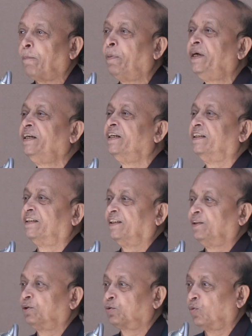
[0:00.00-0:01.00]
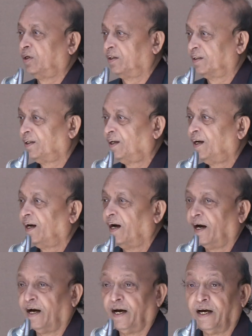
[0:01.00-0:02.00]
abundant in this world,
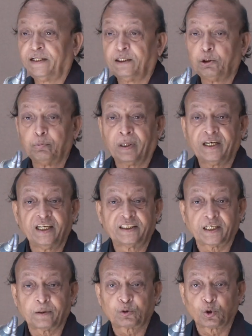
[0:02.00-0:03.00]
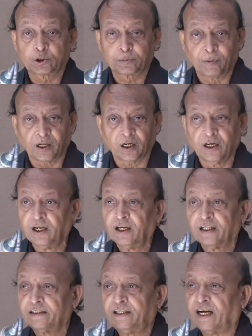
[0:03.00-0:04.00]
and the human needs are so small
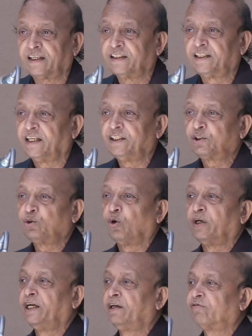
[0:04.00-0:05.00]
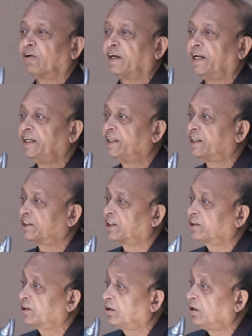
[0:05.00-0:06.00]
that there is no need for any
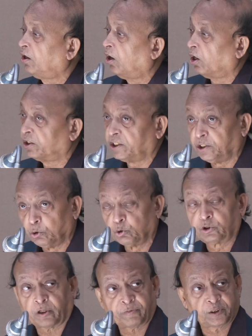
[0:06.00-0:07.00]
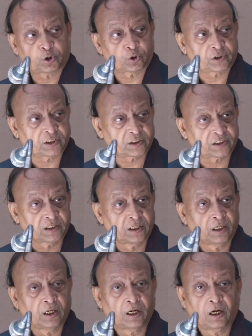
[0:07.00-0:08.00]
restriction on the use of
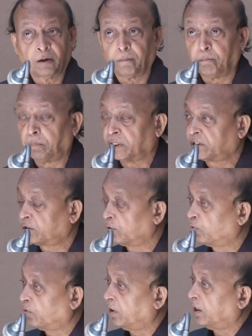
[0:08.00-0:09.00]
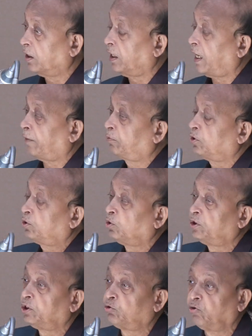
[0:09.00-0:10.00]
resources. But after
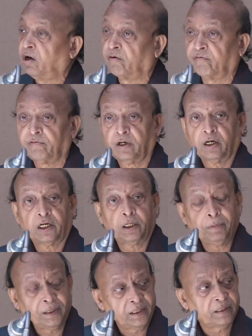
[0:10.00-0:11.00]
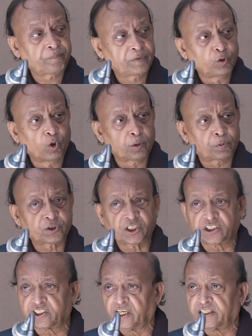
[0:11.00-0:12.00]
2012, even the whole
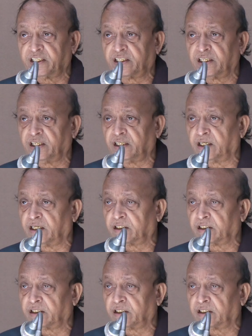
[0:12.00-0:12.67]
process started